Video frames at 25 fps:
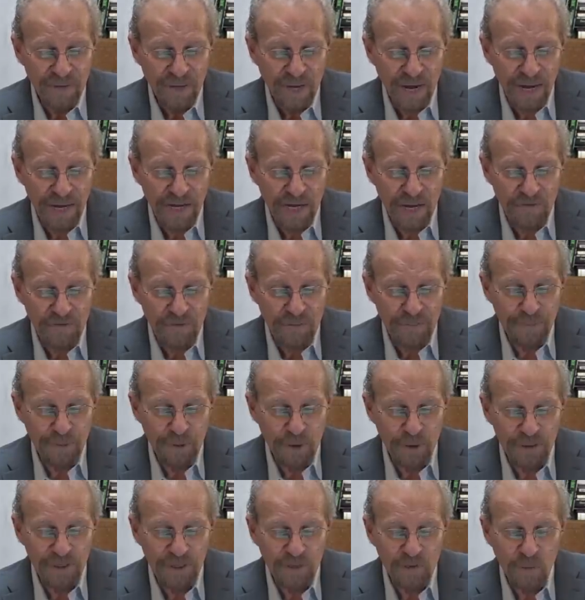I even
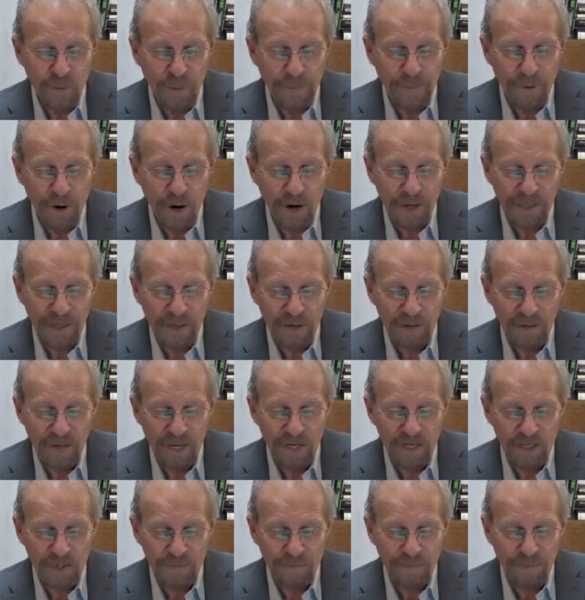pulled into a parking
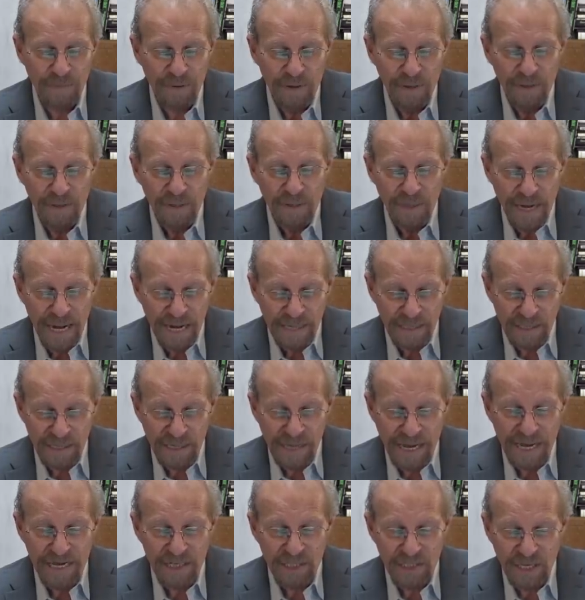lot at the
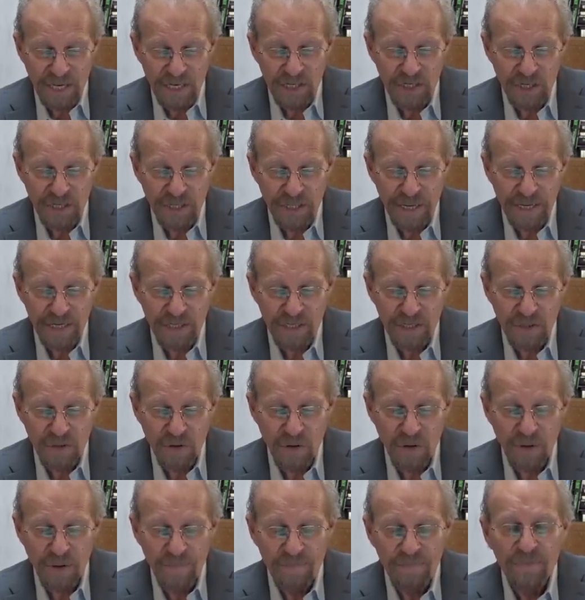gas station next
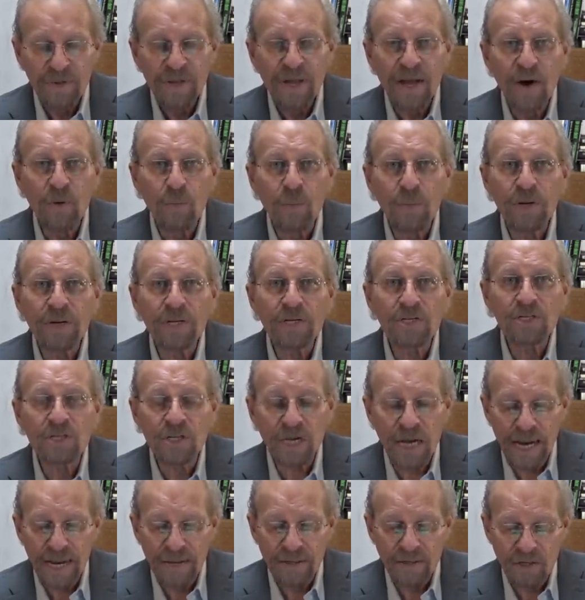door and went
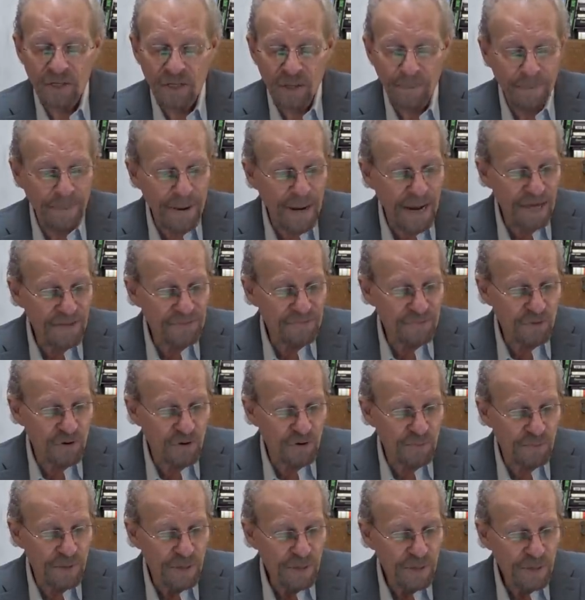inside to the
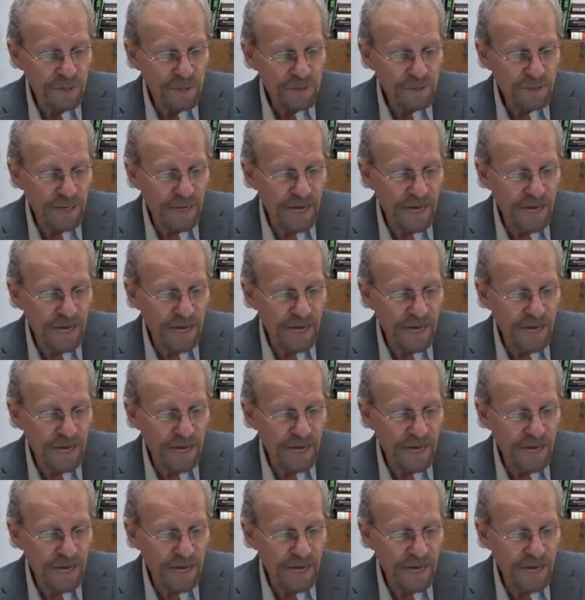bathroom to